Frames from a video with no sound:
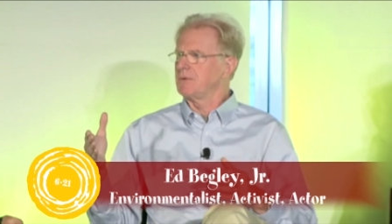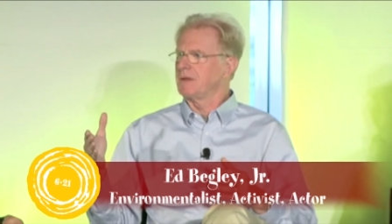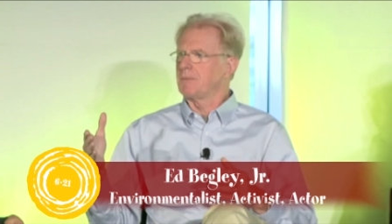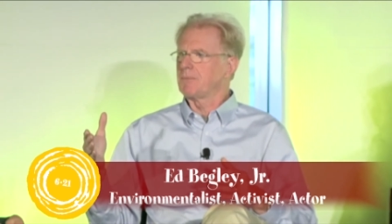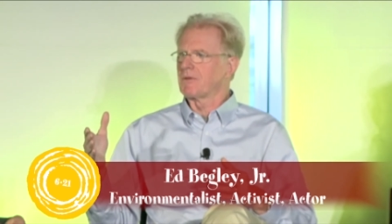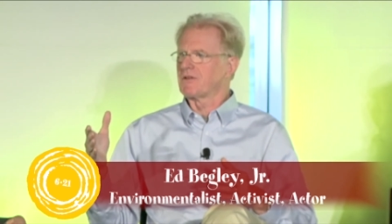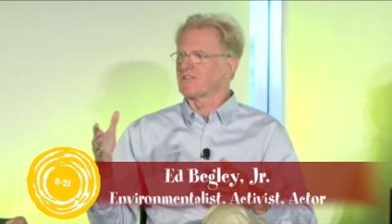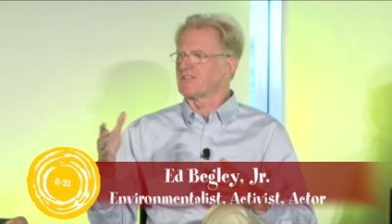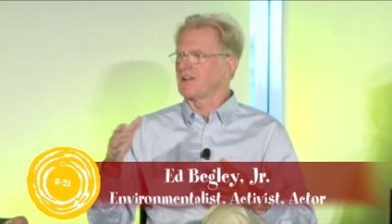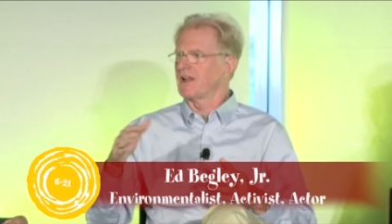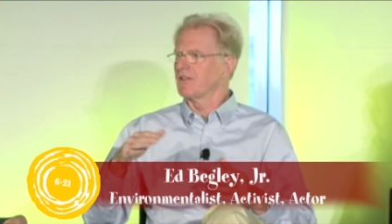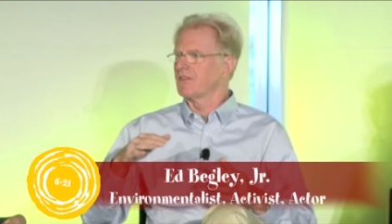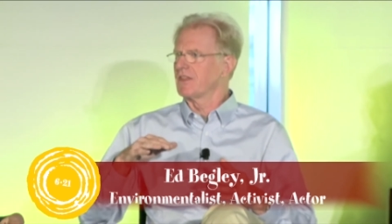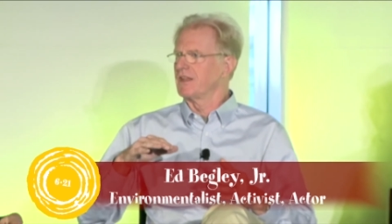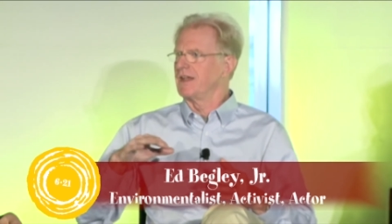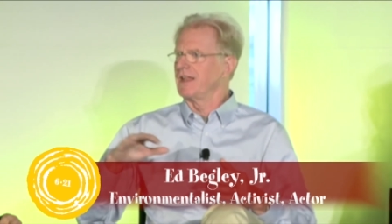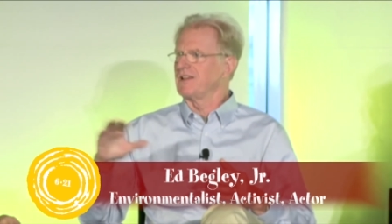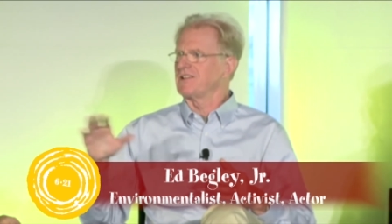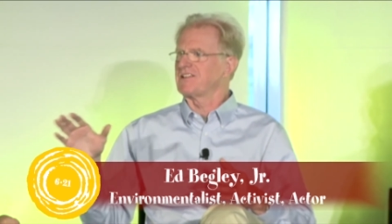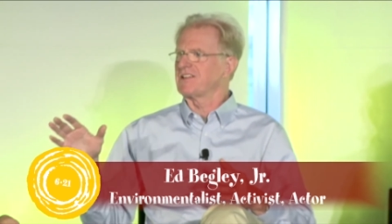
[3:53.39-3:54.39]
People said, the
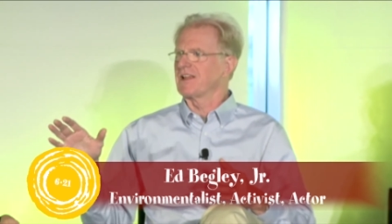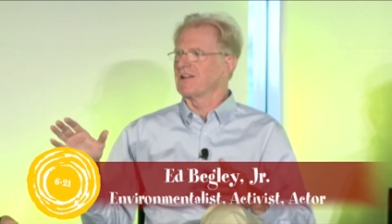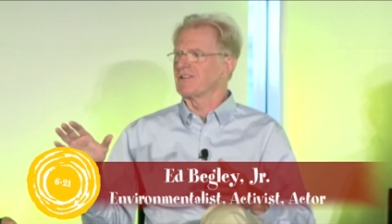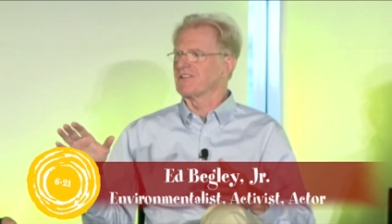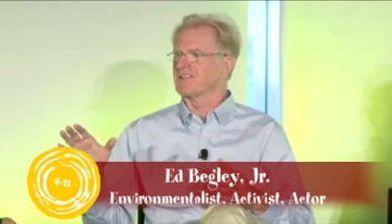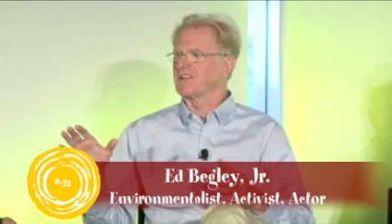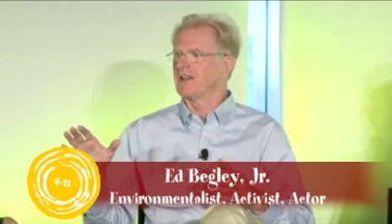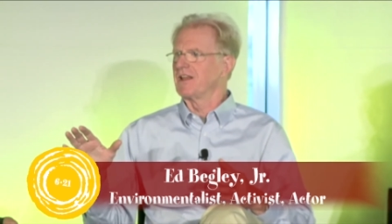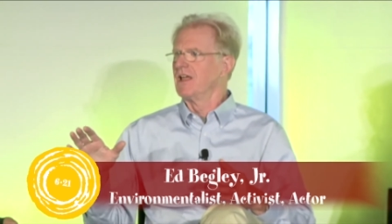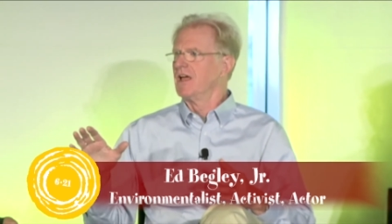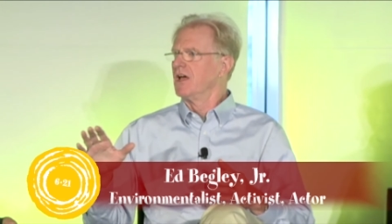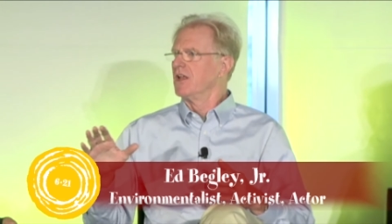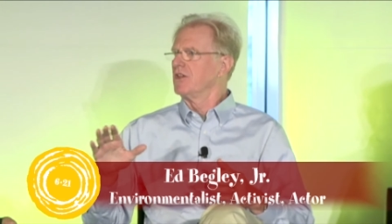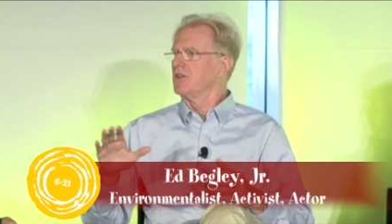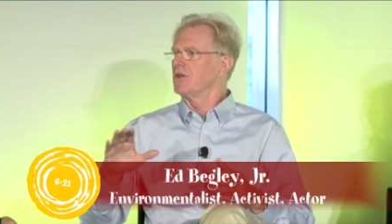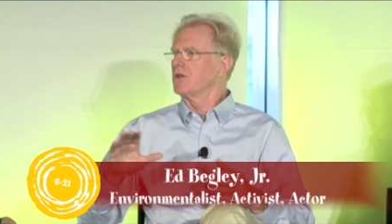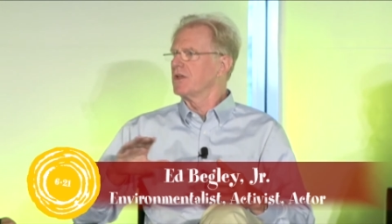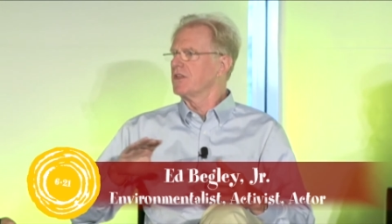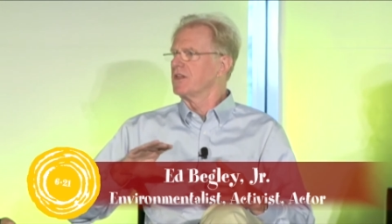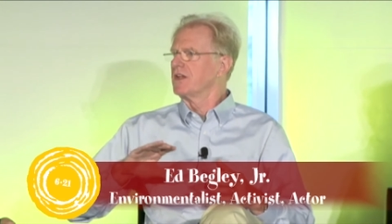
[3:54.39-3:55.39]
naysayers said,
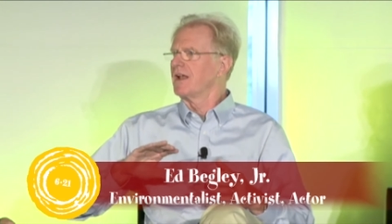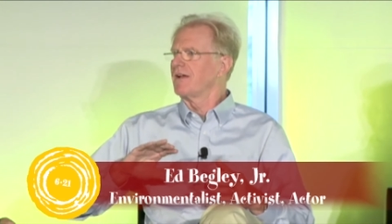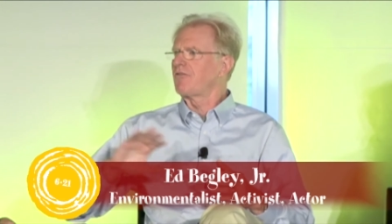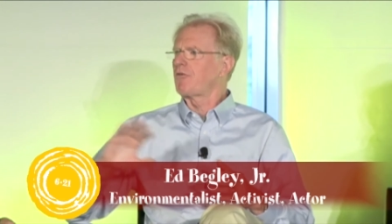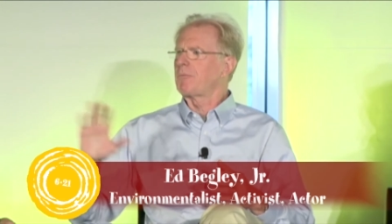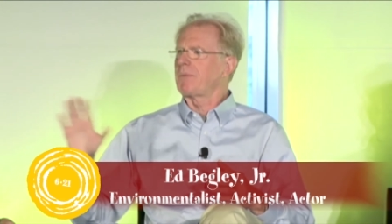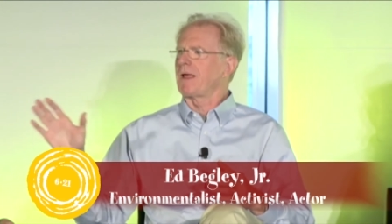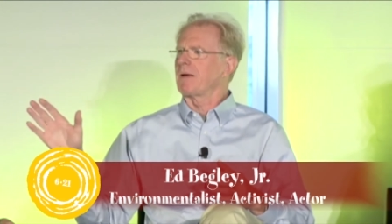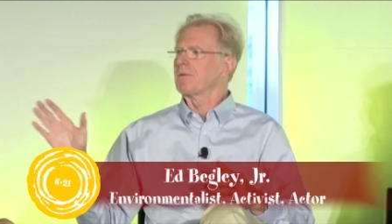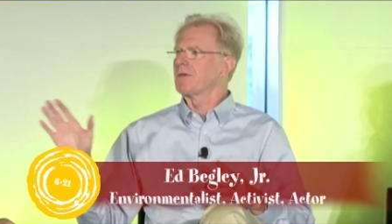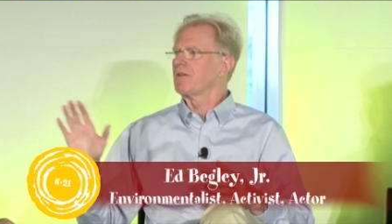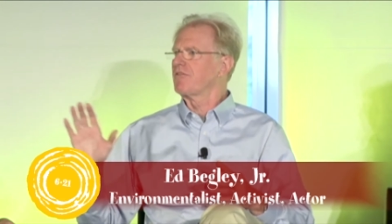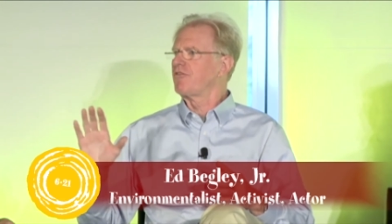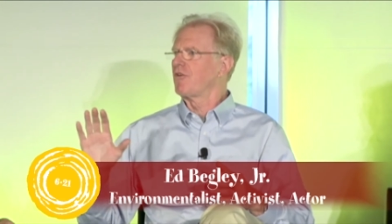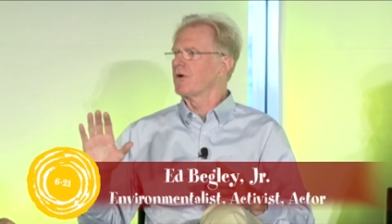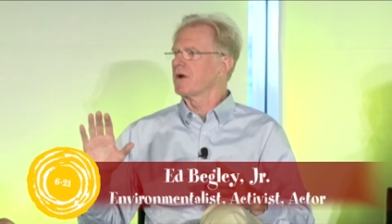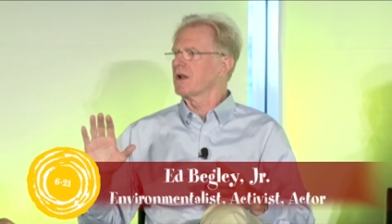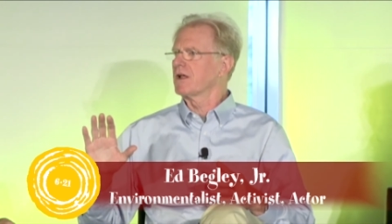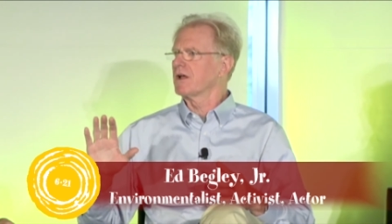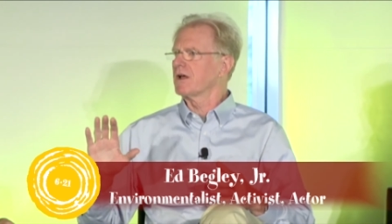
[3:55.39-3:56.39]
you'll never be able to
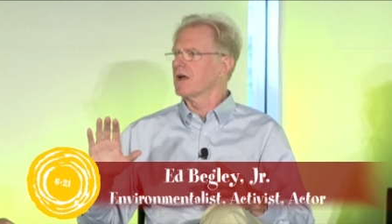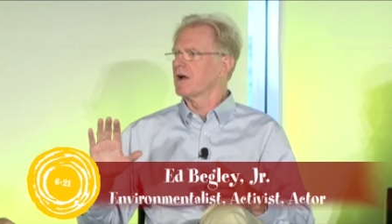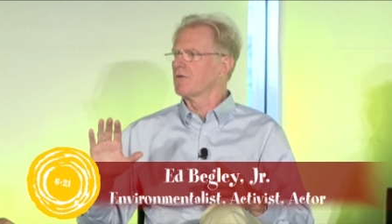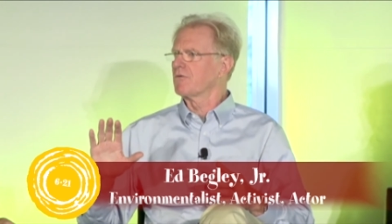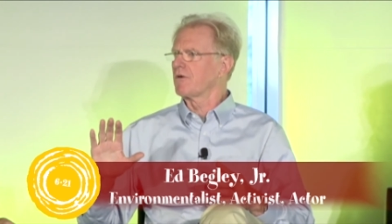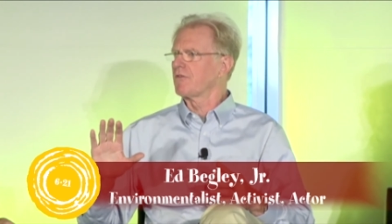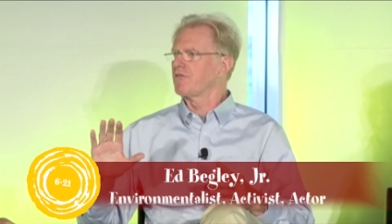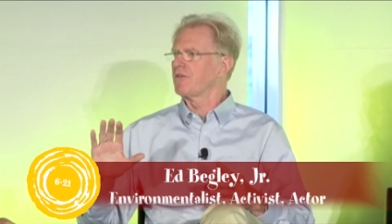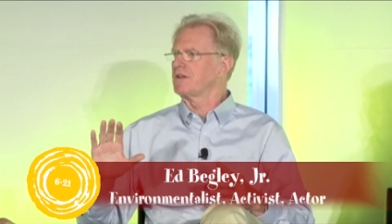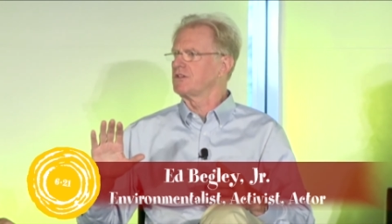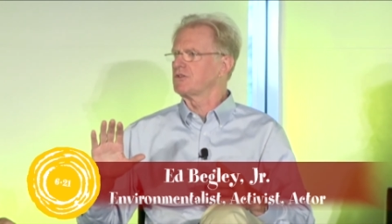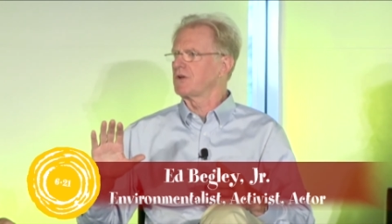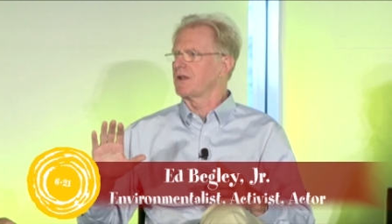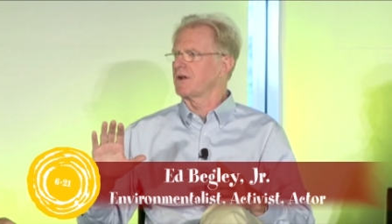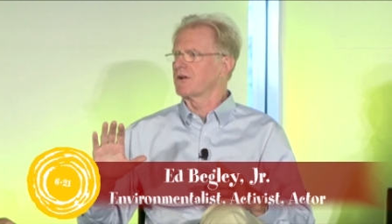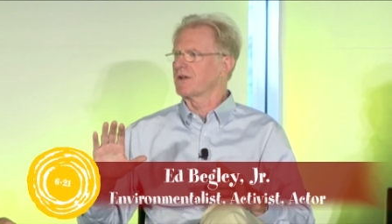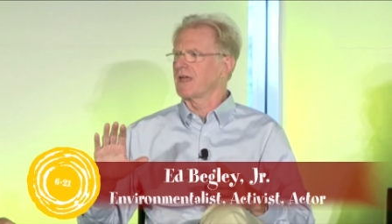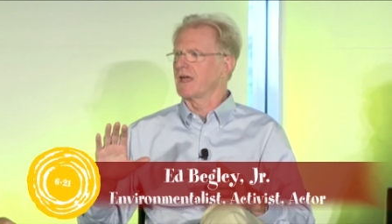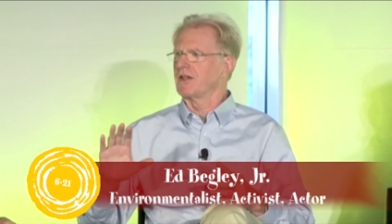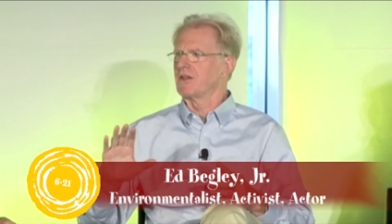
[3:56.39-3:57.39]
afford a
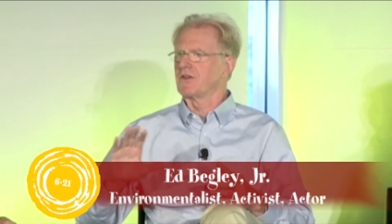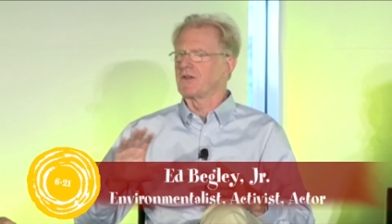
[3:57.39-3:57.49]
refrigerator again.